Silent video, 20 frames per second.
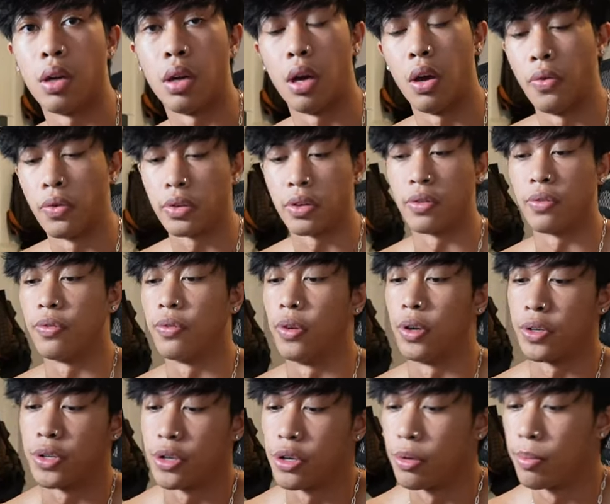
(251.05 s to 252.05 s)
I have a
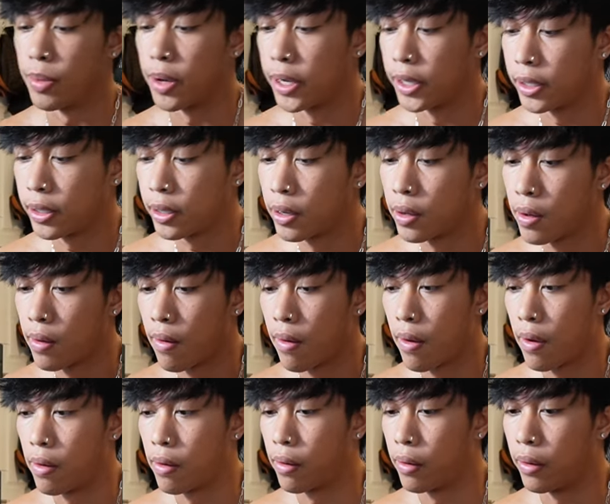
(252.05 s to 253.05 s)
confession to make,
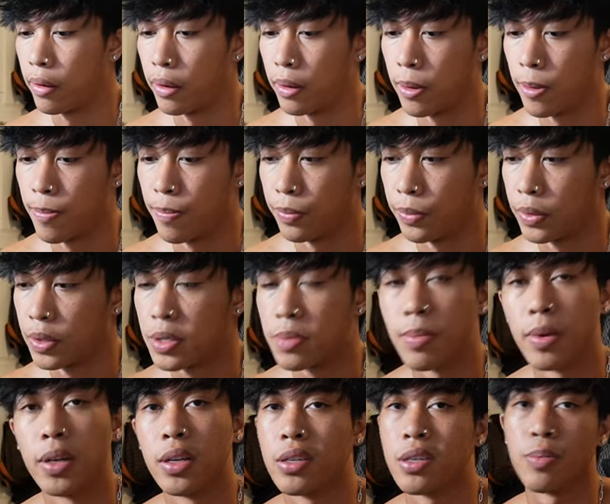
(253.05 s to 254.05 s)
and this
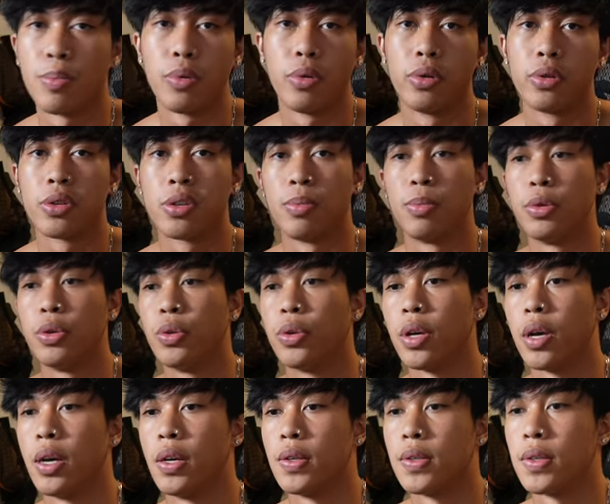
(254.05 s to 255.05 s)
may disappoint some of you
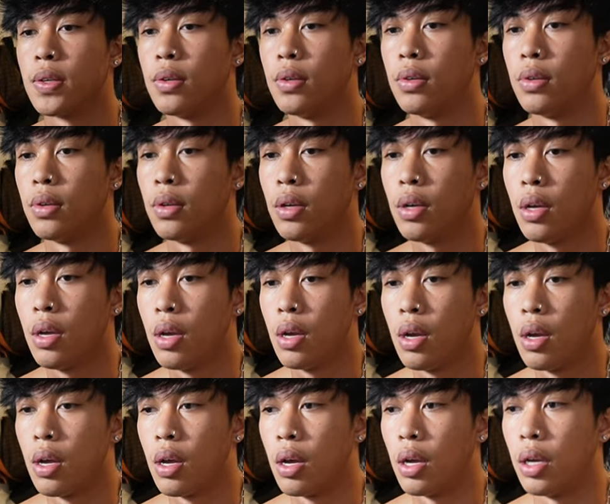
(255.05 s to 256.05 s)
guys, and
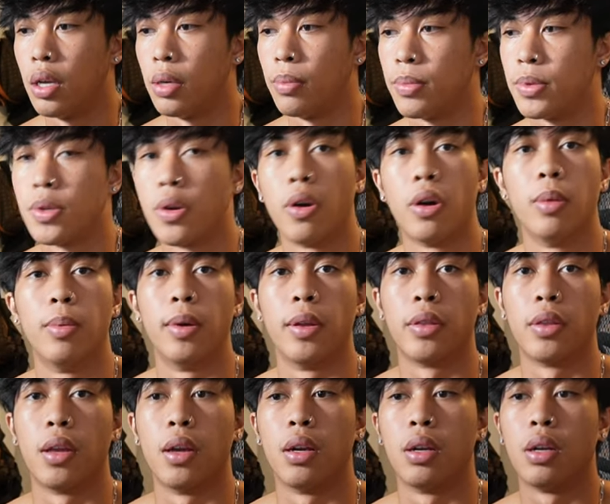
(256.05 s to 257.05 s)
I'm sorry
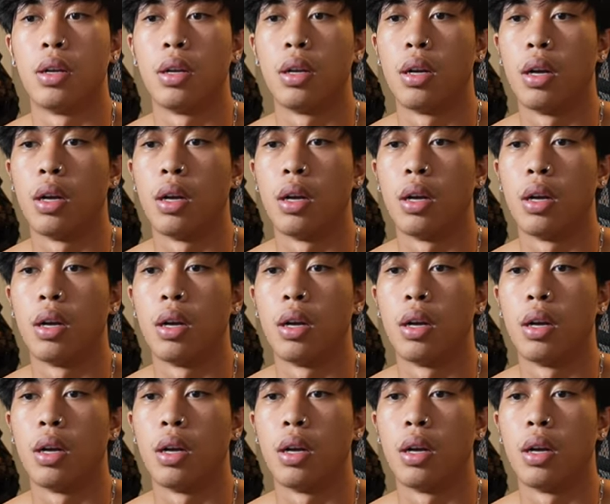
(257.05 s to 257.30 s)
about that.